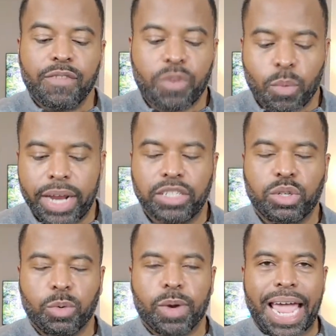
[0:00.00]
for ways
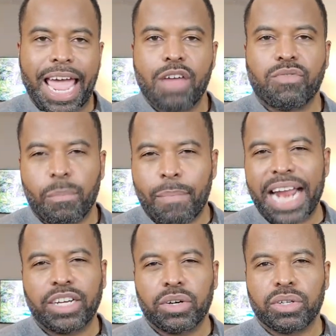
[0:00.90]
to have
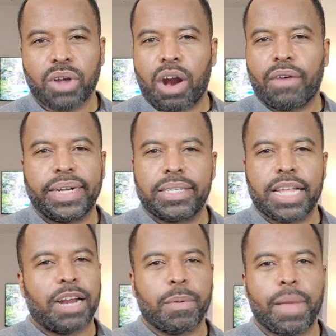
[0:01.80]
reminders already
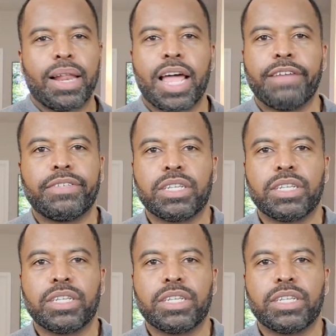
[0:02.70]
set up in my life.